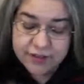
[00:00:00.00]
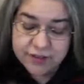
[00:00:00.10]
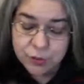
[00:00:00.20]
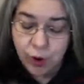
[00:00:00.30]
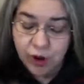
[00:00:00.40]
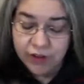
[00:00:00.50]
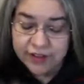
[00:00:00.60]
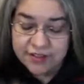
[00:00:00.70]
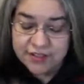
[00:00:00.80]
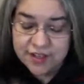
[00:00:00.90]
to
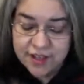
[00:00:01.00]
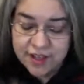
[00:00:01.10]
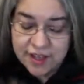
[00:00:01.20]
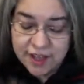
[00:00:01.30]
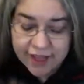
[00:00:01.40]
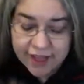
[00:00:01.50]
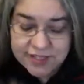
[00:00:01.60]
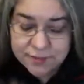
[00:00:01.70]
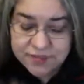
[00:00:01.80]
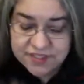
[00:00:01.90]
Holland, and
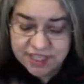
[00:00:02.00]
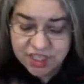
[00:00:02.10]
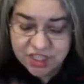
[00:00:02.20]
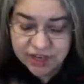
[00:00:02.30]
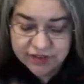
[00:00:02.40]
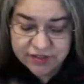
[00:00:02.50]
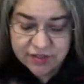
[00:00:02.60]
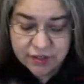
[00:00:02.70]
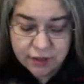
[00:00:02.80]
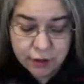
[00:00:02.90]
some seashells
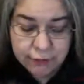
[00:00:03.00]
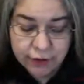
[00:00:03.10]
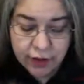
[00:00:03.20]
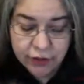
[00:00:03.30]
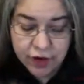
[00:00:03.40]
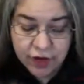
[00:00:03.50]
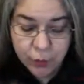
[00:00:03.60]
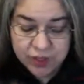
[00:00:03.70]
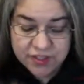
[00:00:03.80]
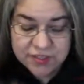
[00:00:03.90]
her father had
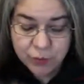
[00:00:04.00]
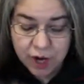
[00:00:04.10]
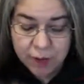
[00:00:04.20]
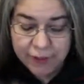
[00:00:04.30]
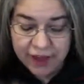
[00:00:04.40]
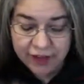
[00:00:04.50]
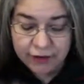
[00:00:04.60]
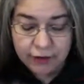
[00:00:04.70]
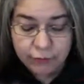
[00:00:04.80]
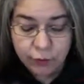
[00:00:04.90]
once brought back
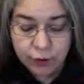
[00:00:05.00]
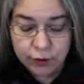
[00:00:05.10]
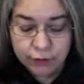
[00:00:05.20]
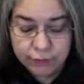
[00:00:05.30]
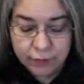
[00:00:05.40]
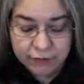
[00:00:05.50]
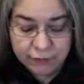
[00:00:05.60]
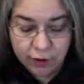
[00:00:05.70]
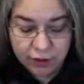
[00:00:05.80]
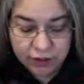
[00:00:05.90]
for her from a
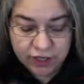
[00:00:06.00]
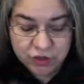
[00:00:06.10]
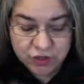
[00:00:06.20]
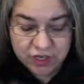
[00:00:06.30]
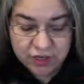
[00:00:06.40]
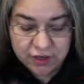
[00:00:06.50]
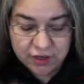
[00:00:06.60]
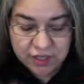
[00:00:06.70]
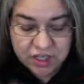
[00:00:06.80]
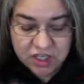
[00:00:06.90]
far country.
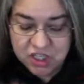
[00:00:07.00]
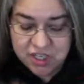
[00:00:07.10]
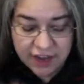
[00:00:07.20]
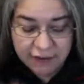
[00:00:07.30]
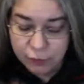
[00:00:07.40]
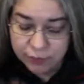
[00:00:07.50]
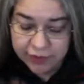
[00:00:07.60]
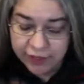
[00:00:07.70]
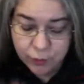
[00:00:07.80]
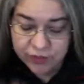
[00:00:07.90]
She never
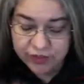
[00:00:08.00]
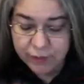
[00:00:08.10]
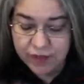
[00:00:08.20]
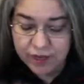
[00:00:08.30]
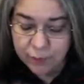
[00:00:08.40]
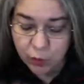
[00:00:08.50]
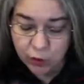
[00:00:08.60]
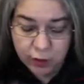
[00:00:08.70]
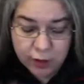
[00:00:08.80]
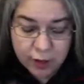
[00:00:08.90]
played with them
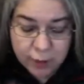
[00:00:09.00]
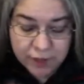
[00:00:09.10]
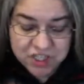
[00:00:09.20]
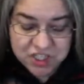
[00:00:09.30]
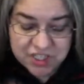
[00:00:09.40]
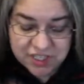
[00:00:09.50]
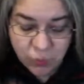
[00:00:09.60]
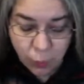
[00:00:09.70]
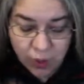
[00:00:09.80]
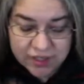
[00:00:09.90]
anymore, but she
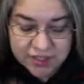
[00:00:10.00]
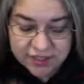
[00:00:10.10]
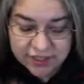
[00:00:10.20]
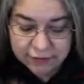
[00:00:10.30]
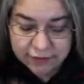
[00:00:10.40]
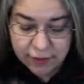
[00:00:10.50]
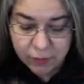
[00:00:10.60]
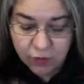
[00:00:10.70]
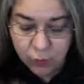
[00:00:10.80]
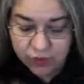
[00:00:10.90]
didn't want to leave
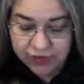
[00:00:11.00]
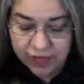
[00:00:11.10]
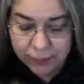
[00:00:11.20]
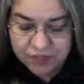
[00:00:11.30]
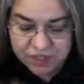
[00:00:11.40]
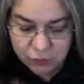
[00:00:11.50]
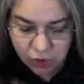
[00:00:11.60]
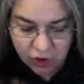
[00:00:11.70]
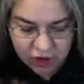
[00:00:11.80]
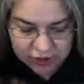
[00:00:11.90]
them with Captain
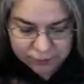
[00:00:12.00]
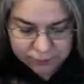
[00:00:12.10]
Braun.